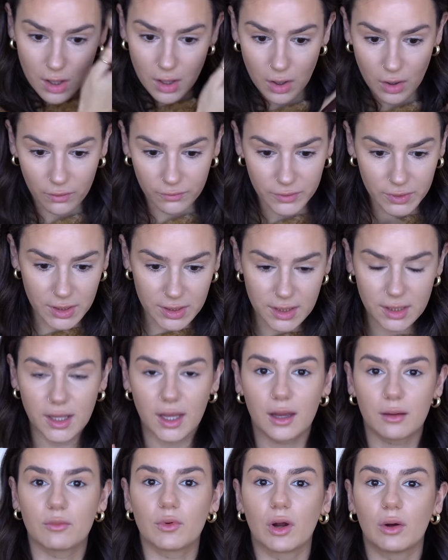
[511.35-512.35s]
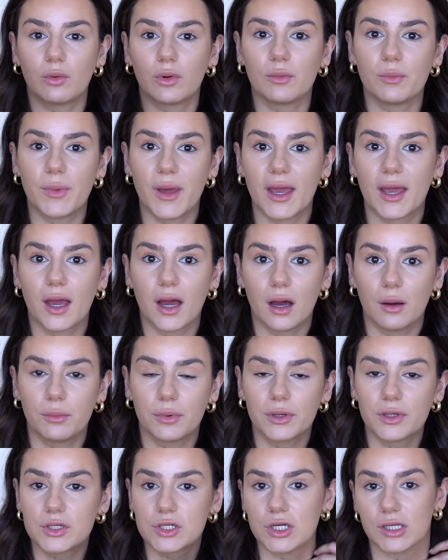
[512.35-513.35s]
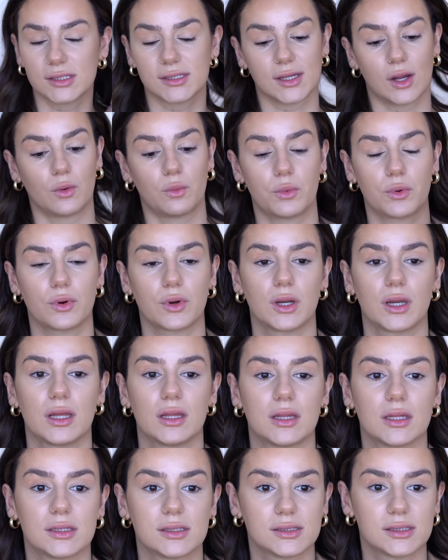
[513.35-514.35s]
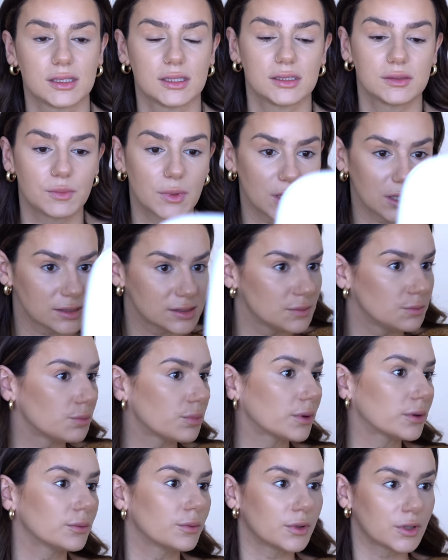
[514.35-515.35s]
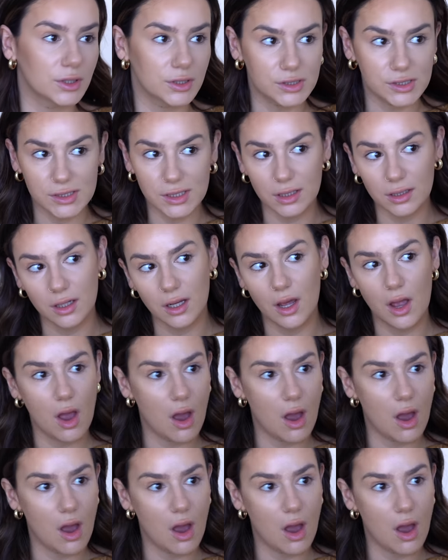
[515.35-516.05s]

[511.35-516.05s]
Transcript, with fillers: Hopefully the camera will pick up just how pretty this is because in person,